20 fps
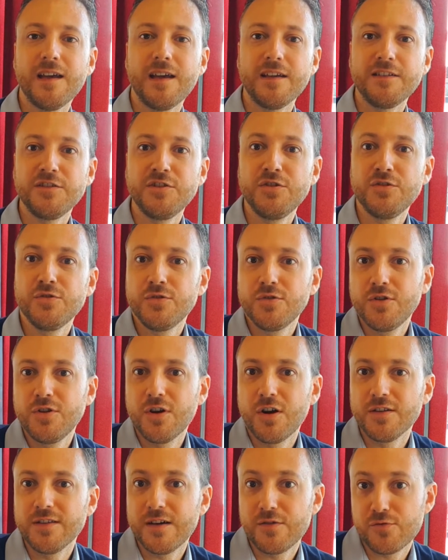you're
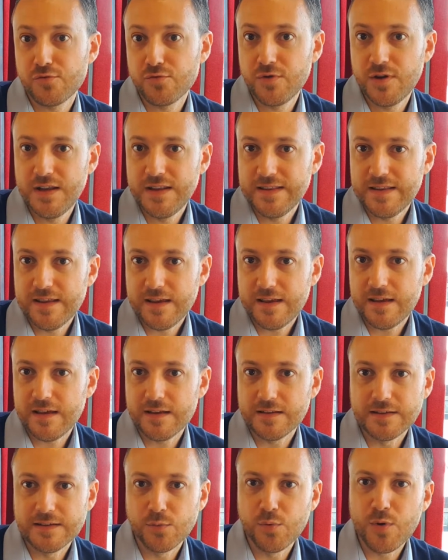gonna ruin
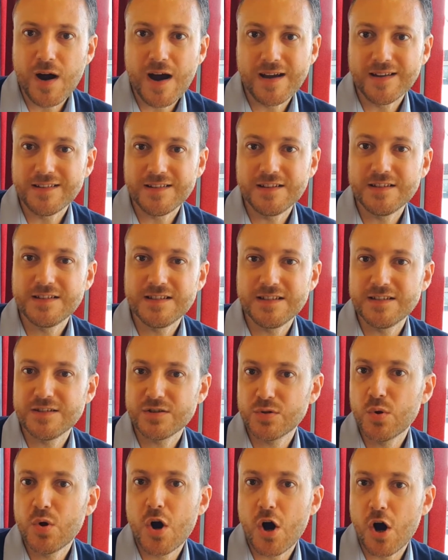the wine. It is
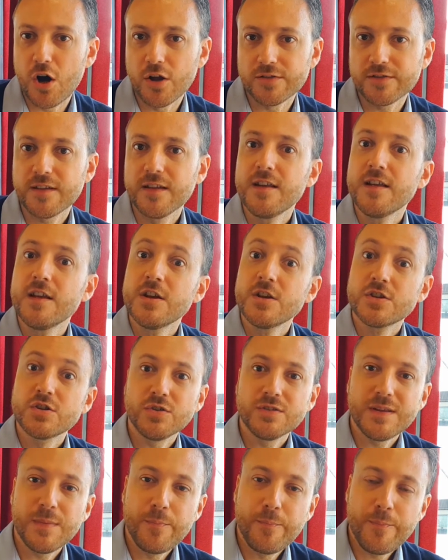too hot.
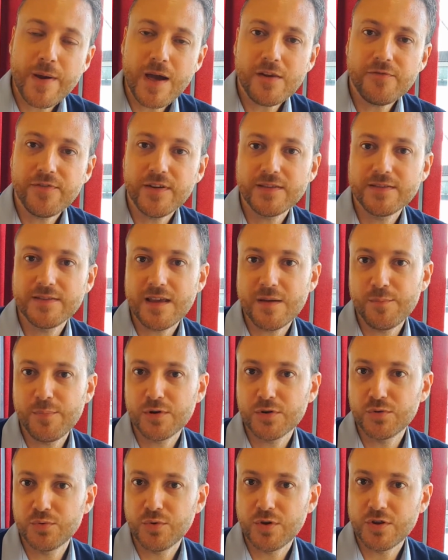So the perfect
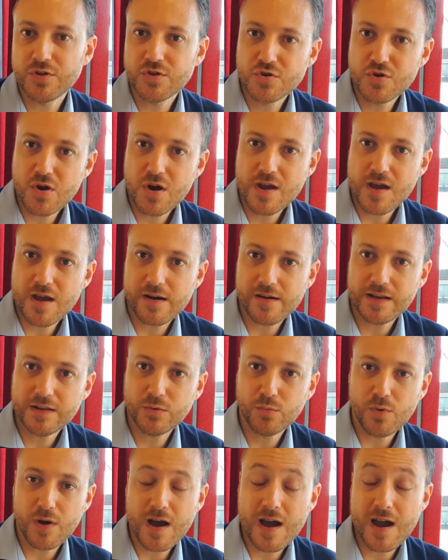temperature to enjoy a
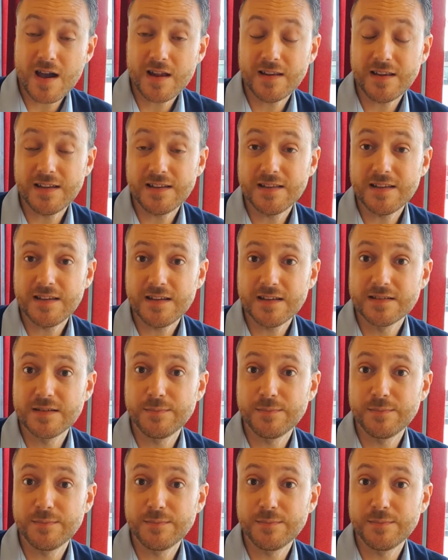red wine, it is